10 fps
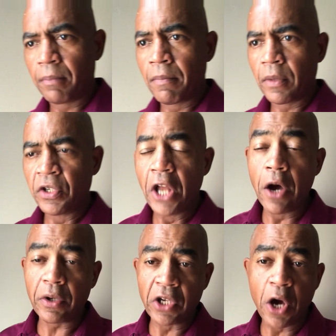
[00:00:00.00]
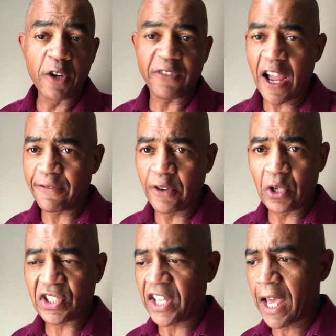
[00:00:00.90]
notify
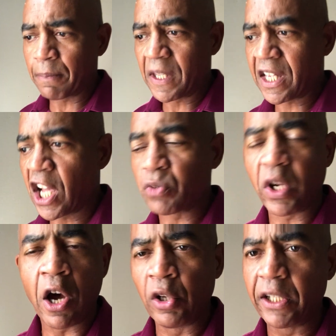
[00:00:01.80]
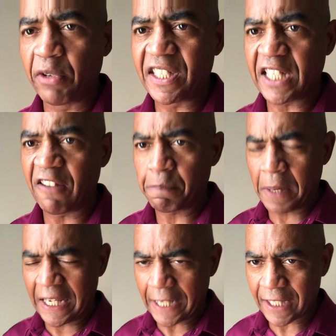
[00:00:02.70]
folks that because we only received
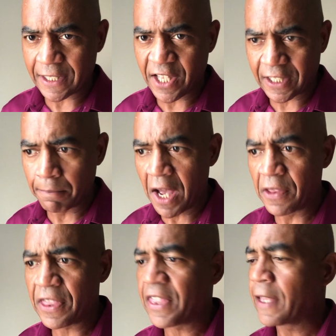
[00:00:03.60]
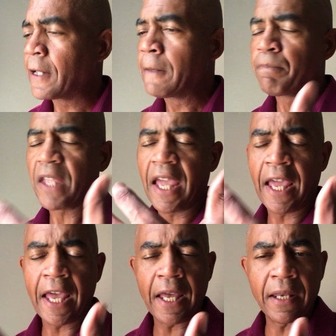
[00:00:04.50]
peanuts this month
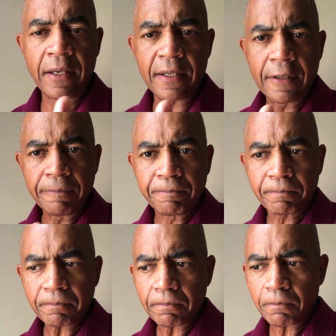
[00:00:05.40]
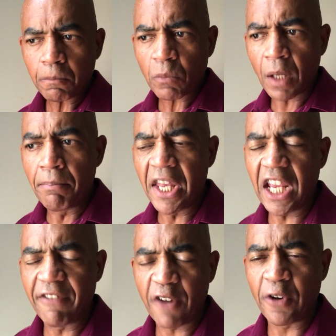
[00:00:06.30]
and
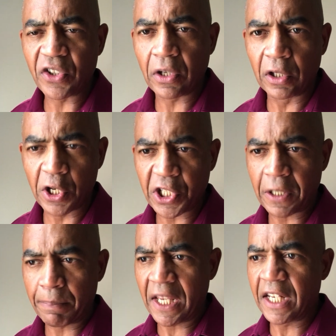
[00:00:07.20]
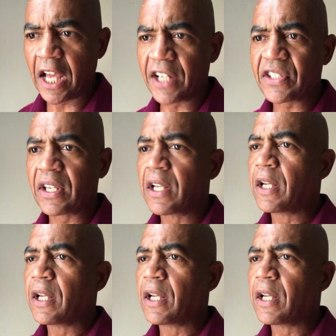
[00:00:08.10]
many of our folks are allergic to peanuts,